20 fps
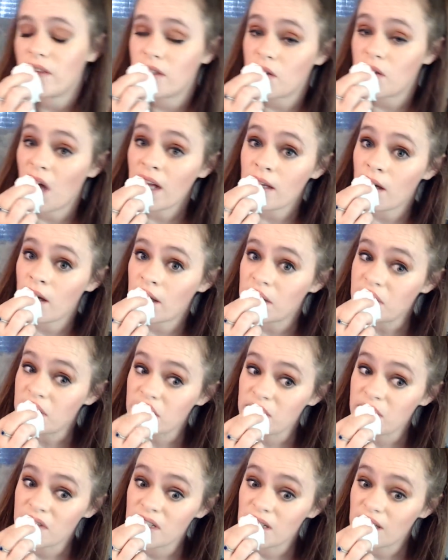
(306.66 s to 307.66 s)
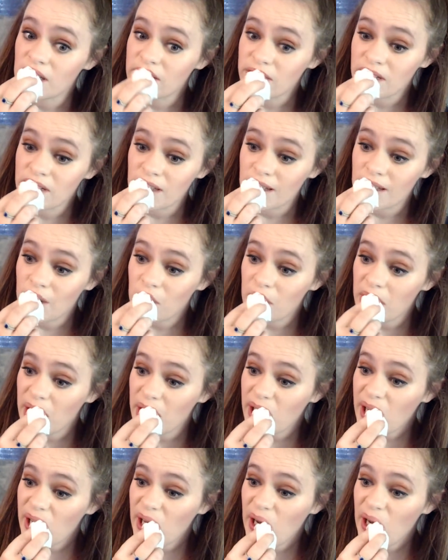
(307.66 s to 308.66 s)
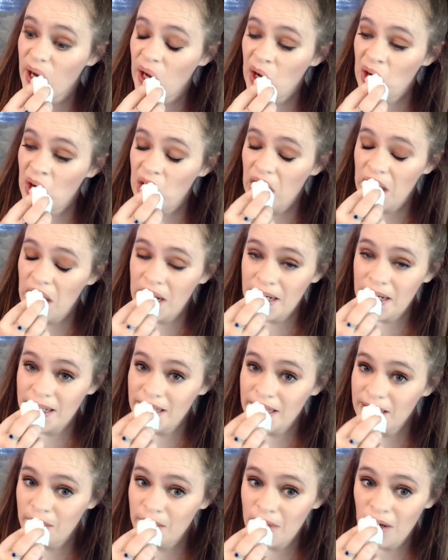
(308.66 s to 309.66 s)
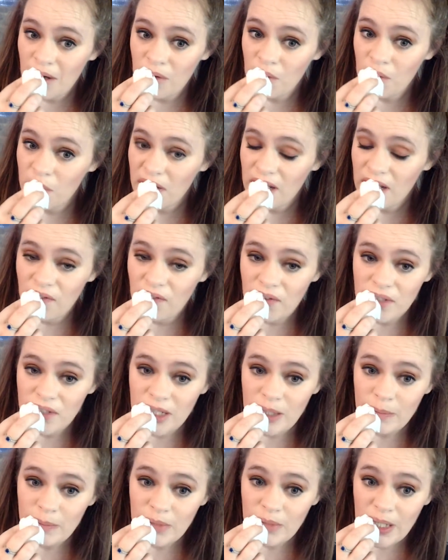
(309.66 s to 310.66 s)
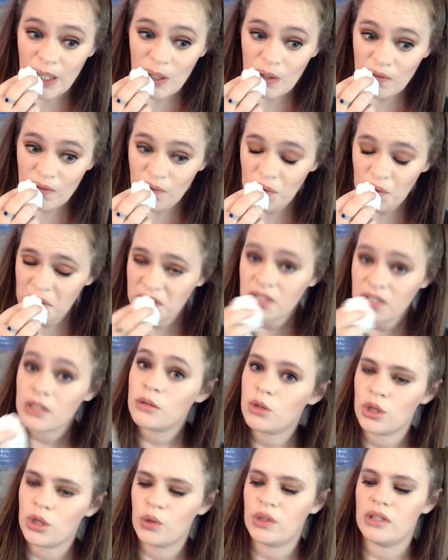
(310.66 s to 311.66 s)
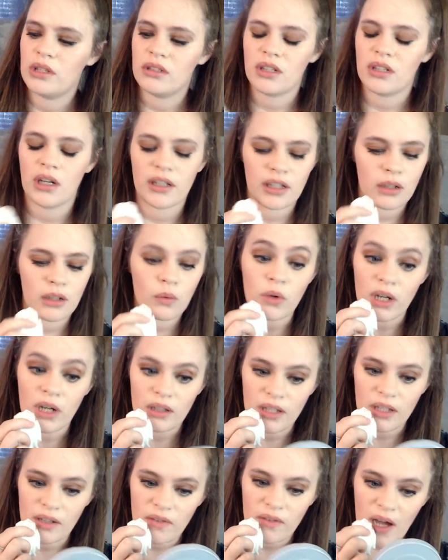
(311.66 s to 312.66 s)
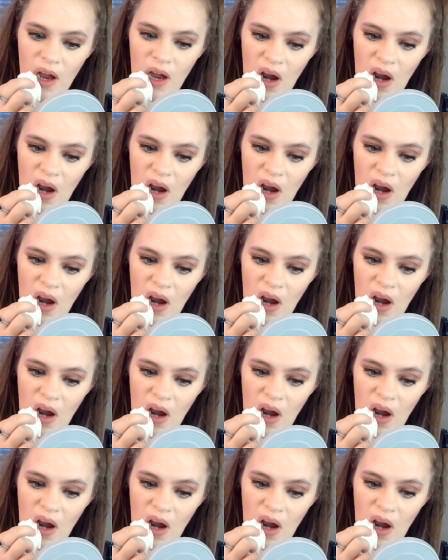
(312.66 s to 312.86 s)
I got it really, really quick. And it did come all the way from California to Kentucky, where I live at.